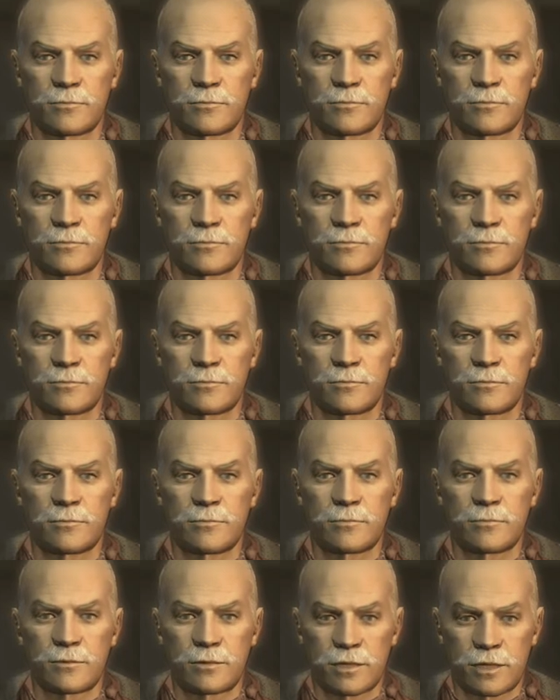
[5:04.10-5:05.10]
true.
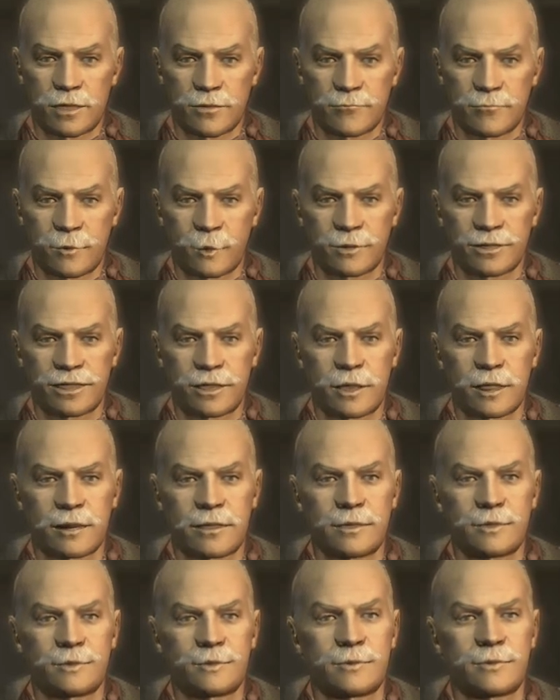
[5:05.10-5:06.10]
Almost done
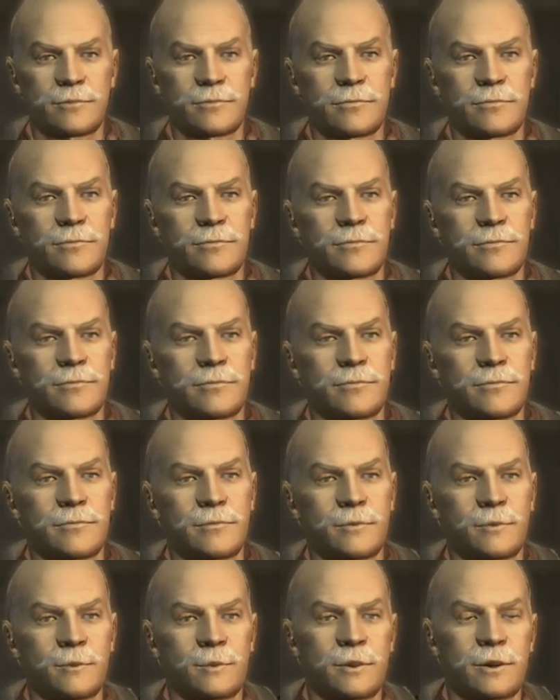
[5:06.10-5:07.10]
here.
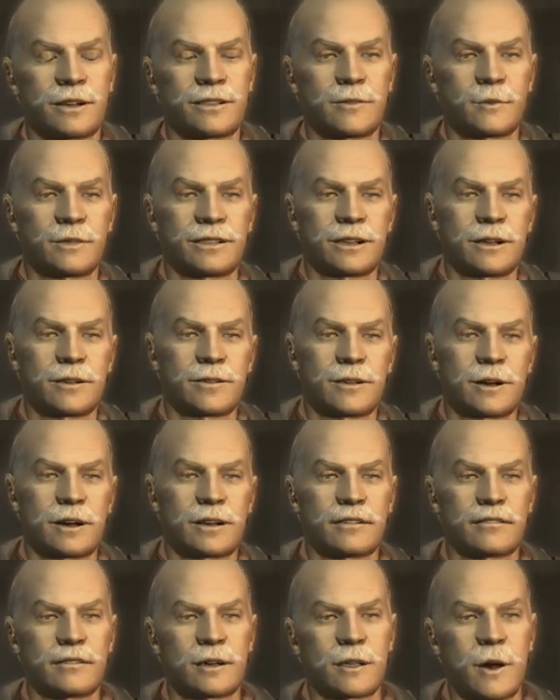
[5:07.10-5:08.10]
What do you say you
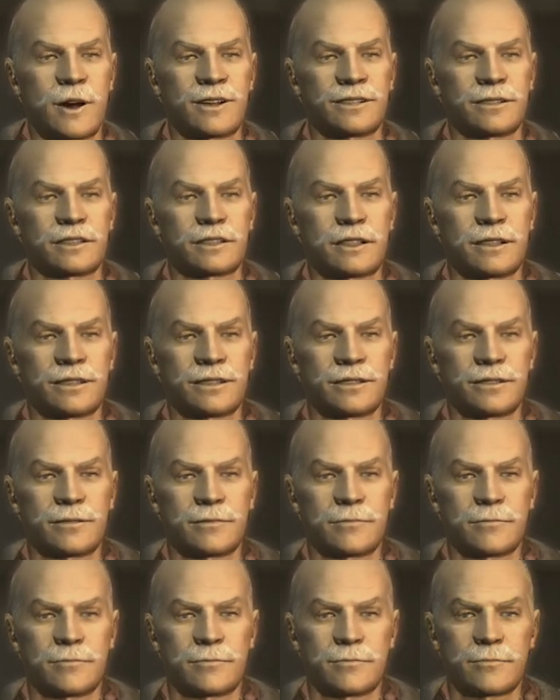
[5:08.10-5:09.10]
have a look at this?
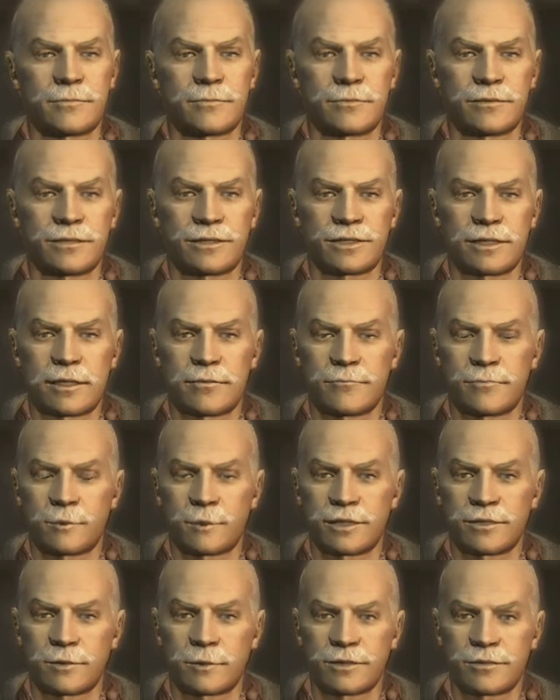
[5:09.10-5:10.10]
Tell me
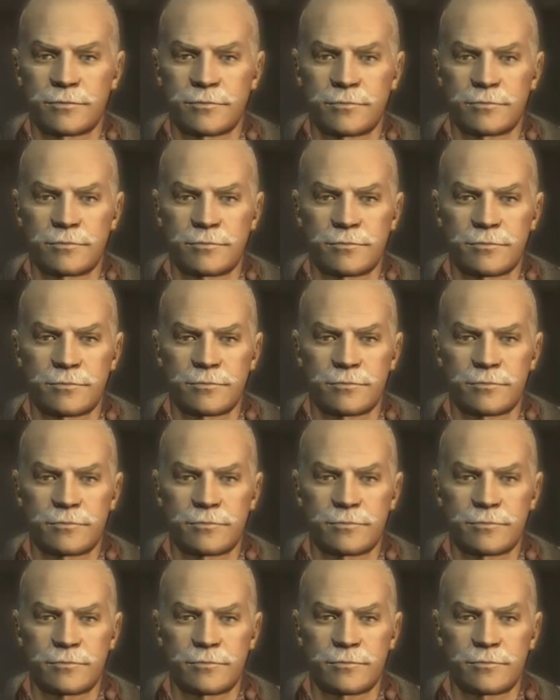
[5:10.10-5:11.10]
what you see.
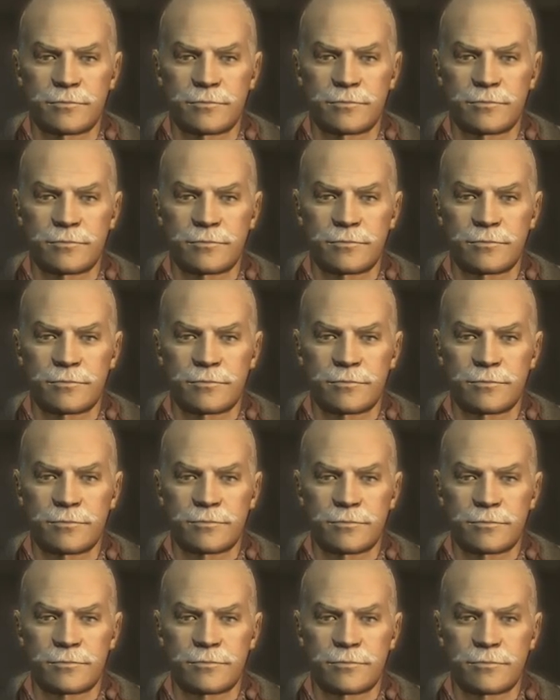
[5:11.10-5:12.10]
So in this
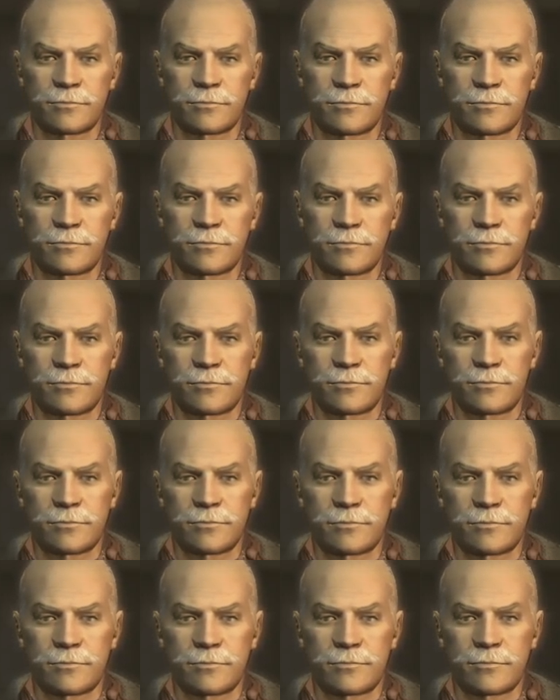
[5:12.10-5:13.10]
picture, Doc, I
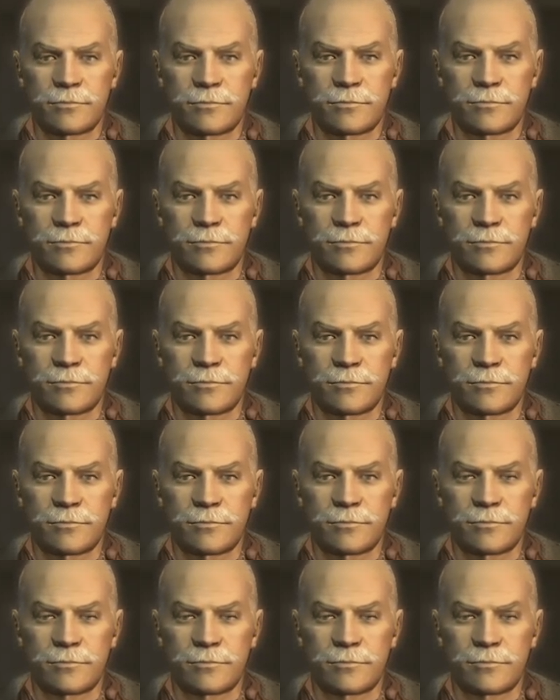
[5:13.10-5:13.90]
see two